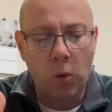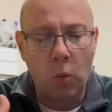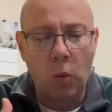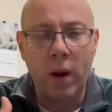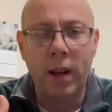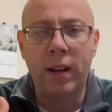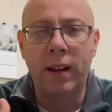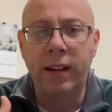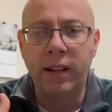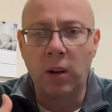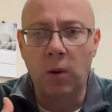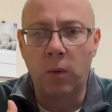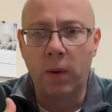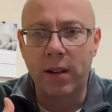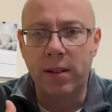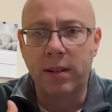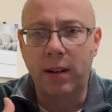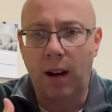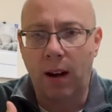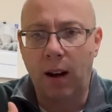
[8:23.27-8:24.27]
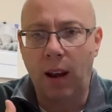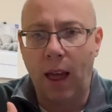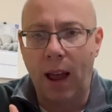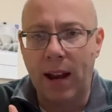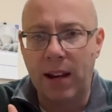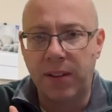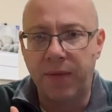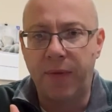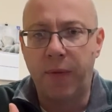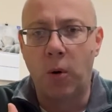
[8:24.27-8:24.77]
willing to risk our
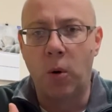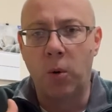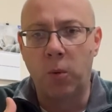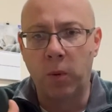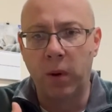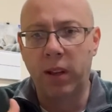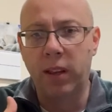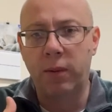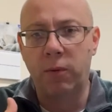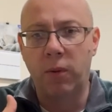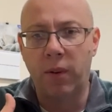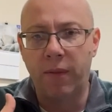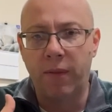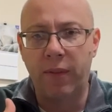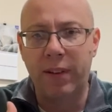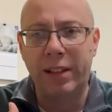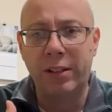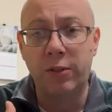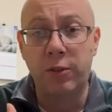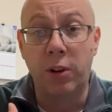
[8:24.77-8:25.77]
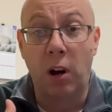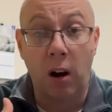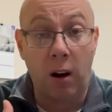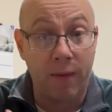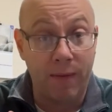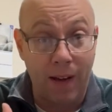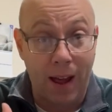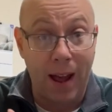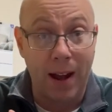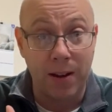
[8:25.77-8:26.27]
lives for really reveals our
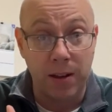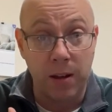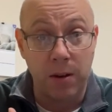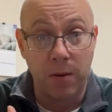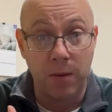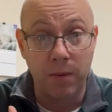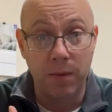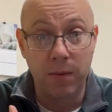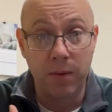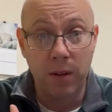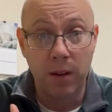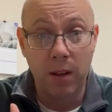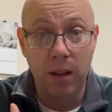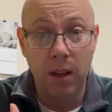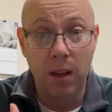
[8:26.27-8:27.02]
values.